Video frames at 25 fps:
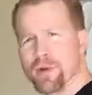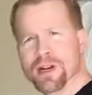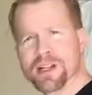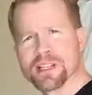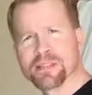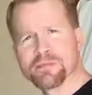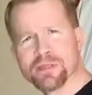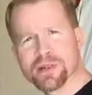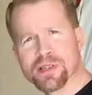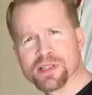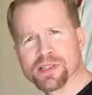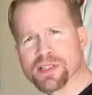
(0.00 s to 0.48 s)
one
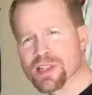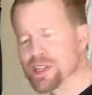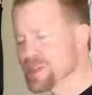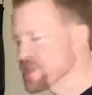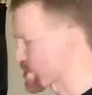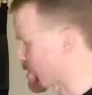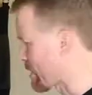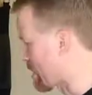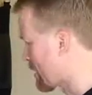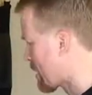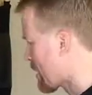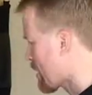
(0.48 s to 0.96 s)
is
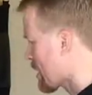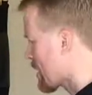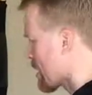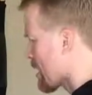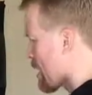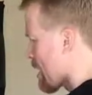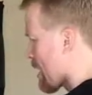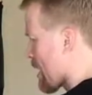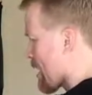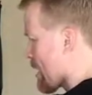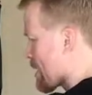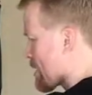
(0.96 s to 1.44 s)
precision,
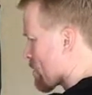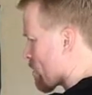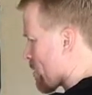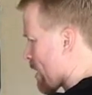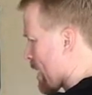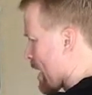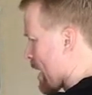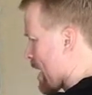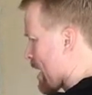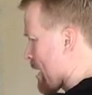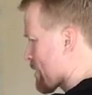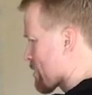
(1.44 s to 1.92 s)

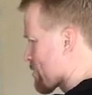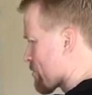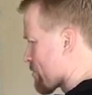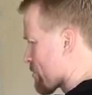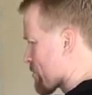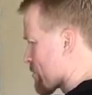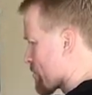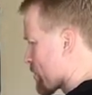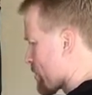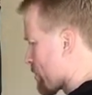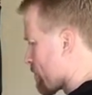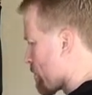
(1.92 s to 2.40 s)

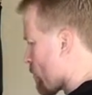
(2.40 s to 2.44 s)
accuracy